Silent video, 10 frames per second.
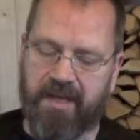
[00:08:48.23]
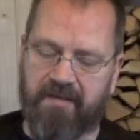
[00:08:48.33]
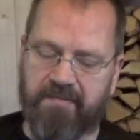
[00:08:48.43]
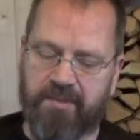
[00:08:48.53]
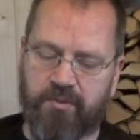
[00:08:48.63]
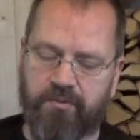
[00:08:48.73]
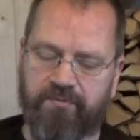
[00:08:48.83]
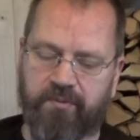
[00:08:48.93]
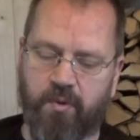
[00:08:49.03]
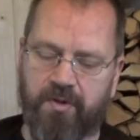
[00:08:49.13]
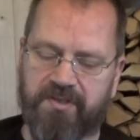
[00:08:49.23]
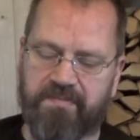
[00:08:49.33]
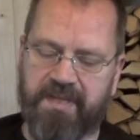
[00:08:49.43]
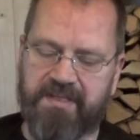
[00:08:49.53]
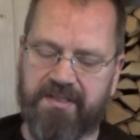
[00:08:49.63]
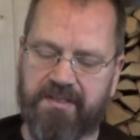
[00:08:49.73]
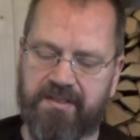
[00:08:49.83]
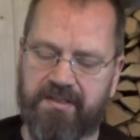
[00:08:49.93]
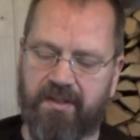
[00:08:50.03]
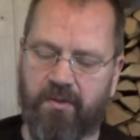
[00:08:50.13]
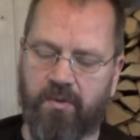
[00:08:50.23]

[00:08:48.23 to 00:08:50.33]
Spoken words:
government could force businesses and